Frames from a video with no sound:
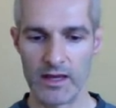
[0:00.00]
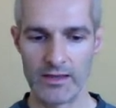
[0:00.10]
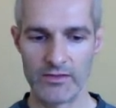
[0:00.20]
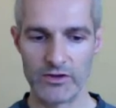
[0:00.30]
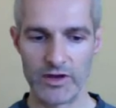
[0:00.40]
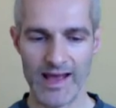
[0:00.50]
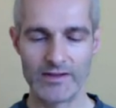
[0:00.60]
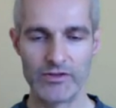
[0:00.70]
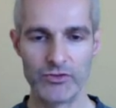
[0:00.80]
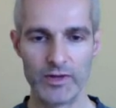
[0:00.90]
they're
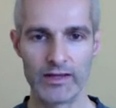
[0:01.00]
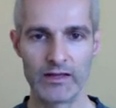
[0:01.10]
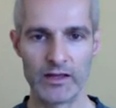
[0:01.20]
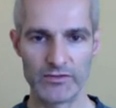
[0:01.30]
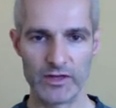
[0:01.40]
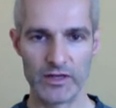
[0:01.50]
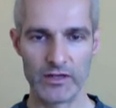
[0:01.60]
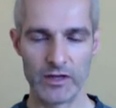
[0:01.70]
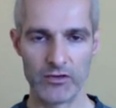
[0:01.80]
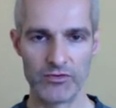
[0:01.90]
not doing nothing.
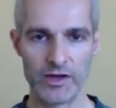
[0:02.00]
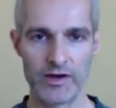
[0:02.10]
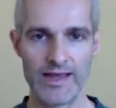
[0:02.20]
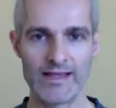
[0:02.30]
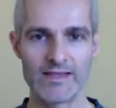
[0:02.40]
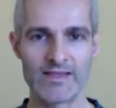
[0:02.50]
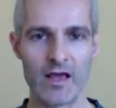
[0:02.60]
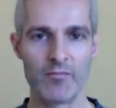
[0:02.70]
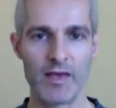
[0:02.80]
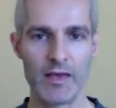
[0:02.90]
There is
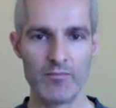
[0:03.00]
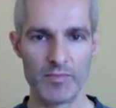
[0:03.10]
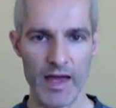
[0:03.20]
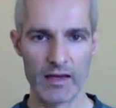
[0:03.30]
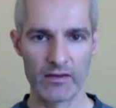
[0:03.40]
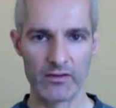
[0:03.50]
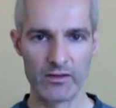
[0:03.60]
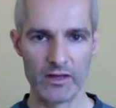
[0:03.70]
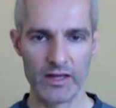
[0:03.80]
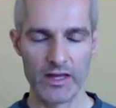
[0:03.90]
some impact,
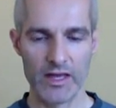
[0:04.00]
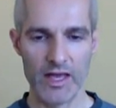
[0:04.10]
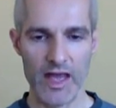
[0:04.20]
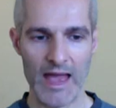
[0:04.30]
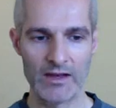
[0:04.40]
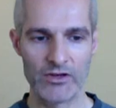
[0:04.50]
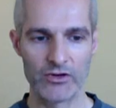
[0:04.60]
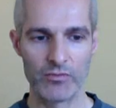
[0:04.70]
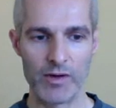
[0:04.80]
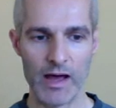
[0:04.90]
and
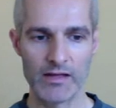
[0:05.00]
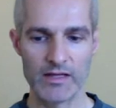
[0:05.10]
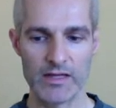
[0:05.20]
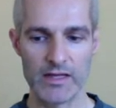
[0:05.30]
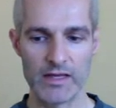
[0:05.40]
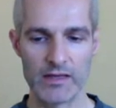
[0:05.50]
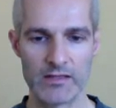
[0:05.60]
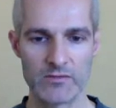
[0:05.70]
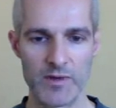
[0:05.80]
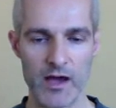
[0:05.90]
your body is
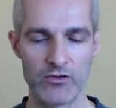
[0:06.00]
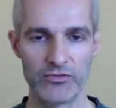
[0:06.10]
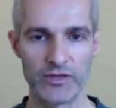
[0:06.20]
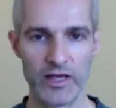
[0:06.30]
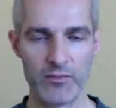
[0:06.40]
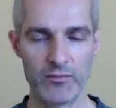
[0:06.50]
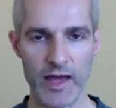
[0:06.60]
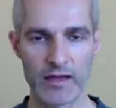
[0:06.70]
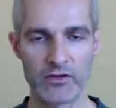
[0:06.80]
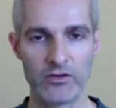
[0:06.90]
powerfully
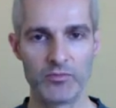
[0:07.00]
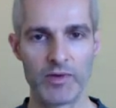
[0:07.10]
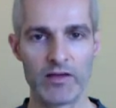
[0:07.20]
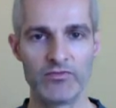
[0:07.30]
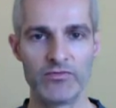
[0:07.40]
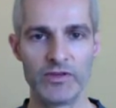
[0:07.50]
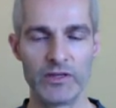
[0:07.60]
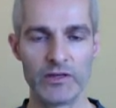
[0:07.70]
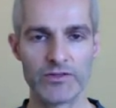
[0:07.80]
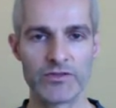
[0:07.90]
impacted by
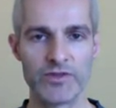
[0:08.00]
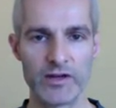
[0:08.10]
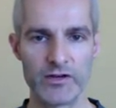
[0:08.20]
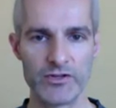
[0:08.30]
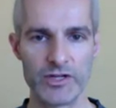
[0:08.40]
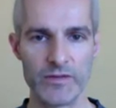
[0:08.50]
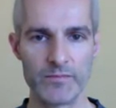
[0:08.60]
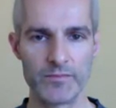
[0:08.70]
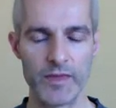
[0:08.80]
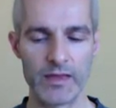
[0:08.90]
fields of energy.
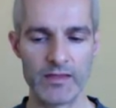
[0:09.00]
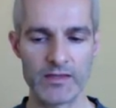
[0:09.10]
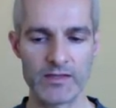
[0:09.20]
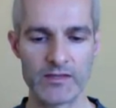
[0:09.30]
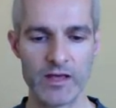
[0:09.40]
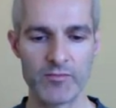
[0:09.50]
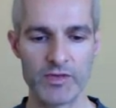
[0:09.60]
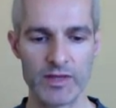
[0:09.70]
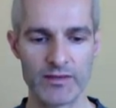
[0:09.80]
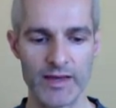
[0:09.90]
And this is
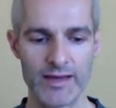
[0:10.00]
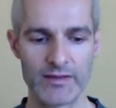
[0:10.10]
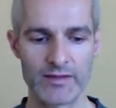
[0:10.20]
something that